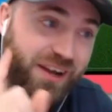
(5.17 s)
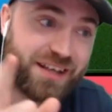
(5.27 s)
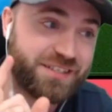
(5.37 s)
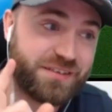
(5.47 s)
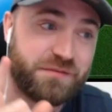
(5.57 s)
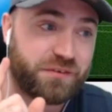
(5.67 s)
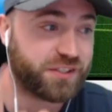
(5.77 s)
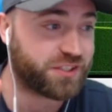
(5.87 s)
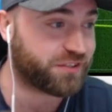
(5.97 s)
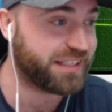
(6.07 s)
guys are in for
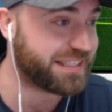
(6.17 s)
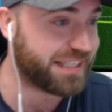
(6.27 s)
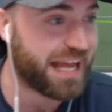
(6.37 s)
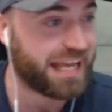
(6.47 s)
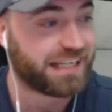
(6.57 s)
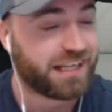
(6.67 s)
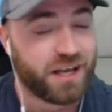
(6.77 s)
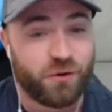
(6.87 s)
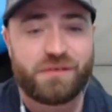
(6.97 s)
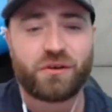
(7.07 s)
a treat today.
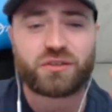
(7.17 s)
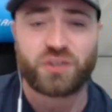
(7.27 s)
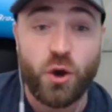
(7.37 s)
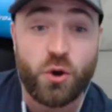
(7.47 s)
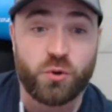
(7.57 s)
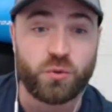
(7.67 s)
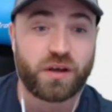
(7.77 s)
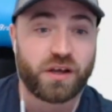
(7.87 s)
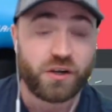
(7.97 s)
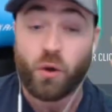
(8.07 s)
We've got
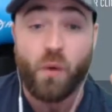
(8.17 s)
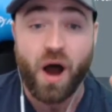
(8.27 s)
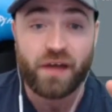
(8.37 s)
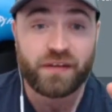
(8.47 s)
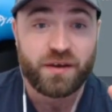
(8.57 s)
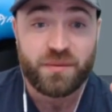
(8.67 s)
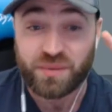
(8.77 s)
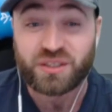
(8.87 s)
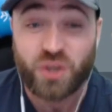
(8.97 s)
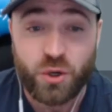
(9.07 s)
two, not one,
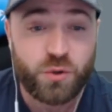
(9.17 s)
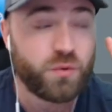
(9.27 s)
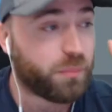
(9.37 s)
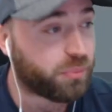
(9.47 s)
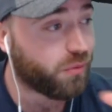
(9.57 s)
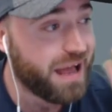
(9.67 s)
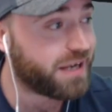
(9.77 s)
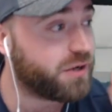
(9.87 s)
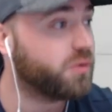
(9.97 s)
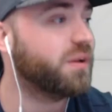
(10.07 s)
but two
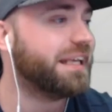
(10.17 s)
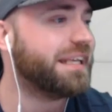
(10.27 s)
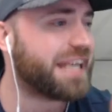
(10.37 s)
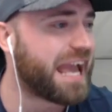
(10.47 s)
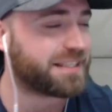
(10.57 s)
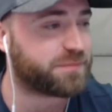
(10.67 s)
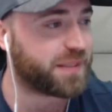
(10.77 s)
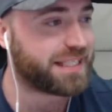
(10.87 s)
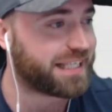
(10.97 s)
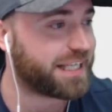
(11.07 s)
brand new league S
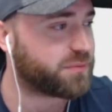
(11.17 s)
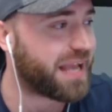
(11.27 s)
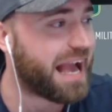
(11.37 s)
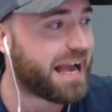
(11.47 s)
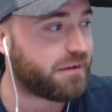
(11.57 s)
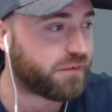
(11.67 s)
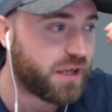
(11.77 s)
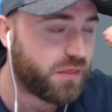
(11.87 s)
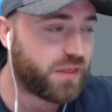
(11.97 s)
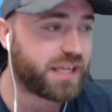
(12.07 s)
B Cs. We
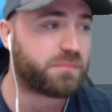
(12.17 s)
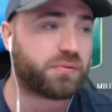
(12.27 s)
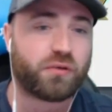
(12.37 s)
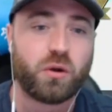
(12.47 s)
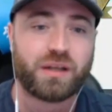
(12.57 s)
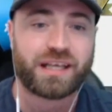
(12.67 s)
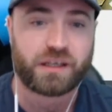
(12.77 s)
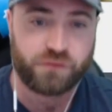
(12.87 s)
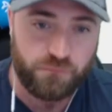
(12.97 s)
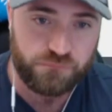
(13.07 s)
have the Pro
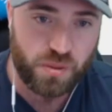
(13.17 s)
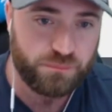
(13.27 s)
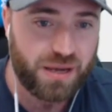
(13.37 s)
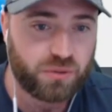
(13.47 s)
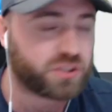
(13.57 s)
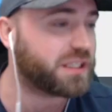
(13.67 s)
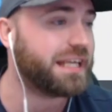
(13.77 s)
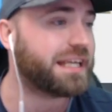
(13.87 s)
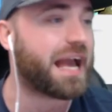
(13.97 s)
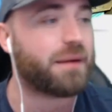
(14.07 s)
League from the Belgian
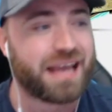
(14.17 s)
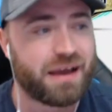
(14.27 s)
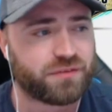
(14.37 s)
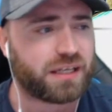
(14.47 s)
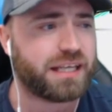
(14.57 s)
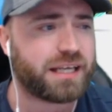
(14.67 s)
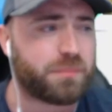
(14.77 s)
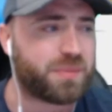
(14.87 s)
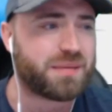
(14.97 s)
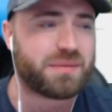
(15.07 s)
League, and we have the Liga
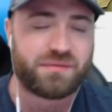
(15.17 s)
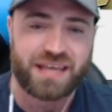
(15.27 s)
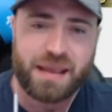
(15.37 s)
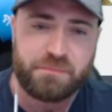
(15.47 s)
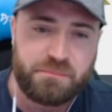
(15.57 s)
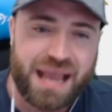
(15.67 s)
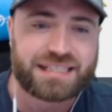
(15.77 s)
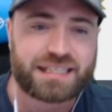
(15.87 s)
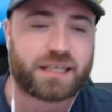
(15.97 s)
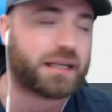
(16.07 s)
B B V A
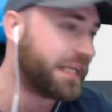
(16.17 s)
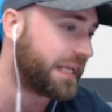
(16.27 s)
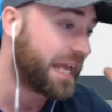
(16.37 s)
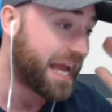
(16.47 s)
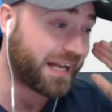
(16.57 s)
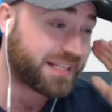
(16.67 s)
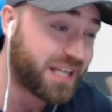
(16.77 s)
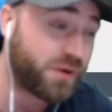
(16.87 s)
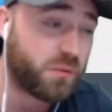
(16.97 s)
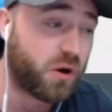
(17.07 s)
Mexican League. And I
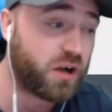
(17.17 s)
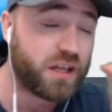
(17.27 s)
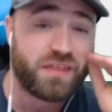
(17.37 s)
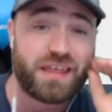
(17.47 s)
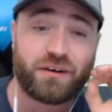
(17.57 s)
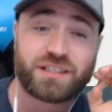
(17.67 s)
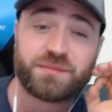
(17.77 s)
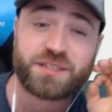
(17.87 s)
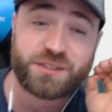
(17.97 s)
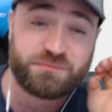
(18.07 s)
tell you what, there are
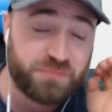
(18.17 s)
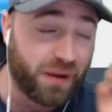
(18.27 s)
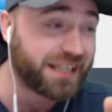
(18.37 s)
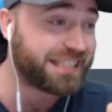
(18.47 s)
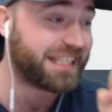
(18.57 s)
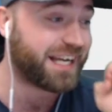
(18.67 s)
some spicy